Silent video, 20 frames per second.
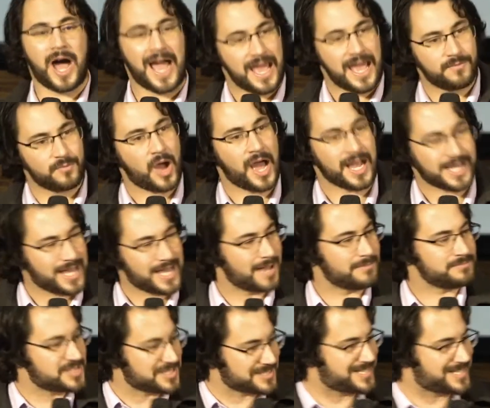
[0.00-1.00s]
I
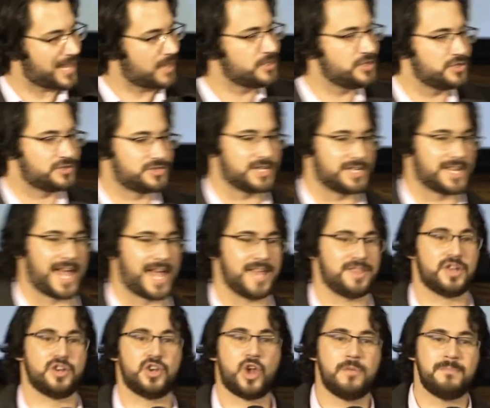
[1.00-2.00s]
come to tell you
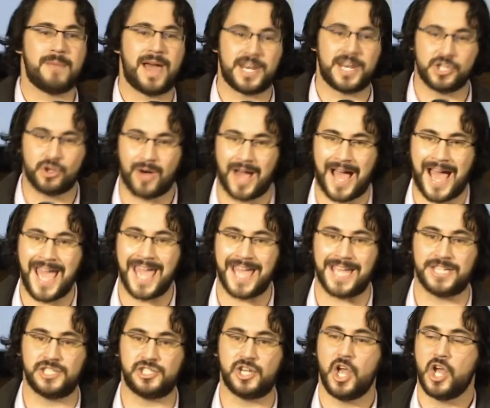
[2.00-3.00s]
today that no matter your
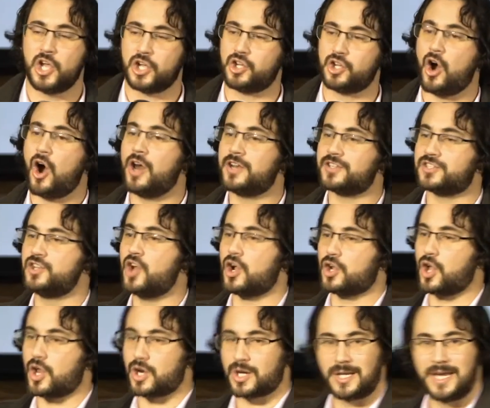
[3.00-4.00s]
age, God has
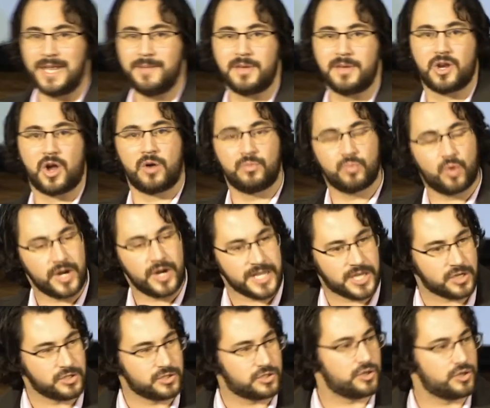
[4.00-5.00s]
not got a limit on what
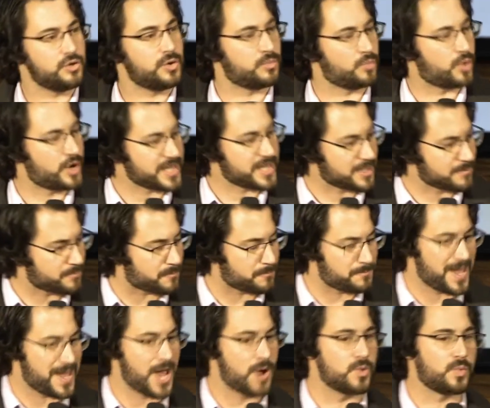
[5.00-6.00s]
he can do and what he can
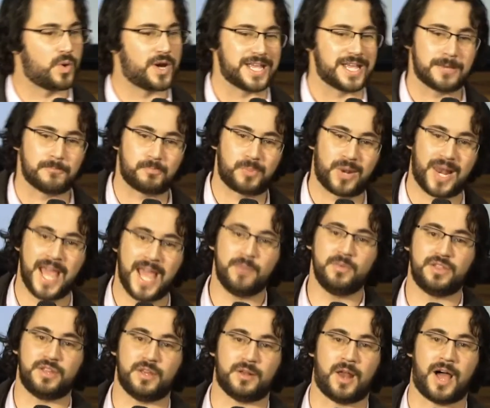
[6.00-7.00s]
prepare and what he can
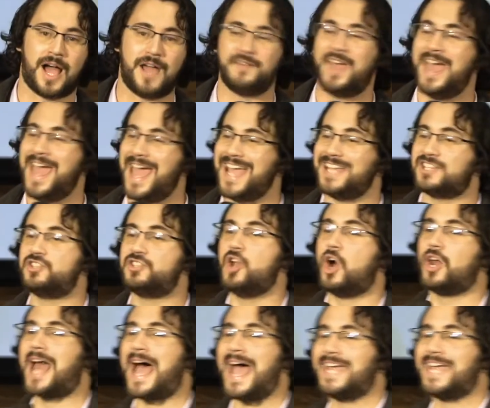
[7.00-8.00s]
plan with your life. It's
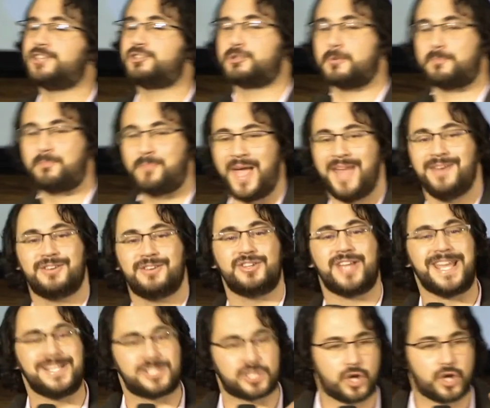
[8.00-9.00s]
not age
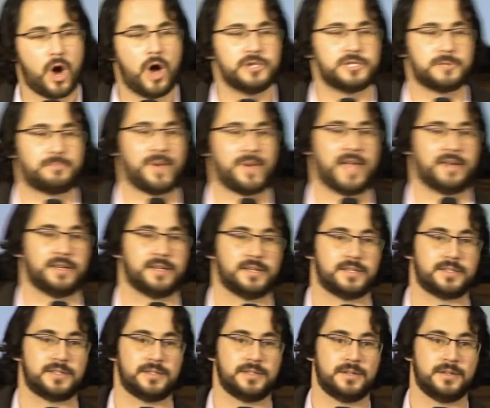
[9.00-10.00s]
dependent. It's God
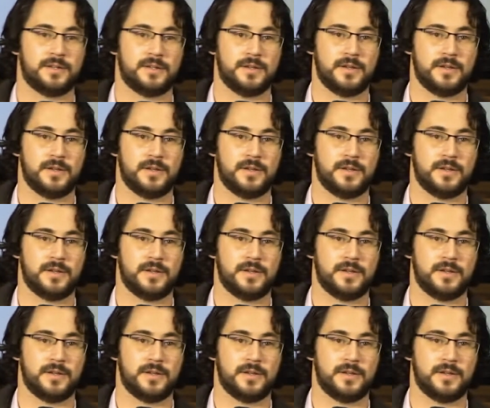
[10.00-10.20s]
dependent.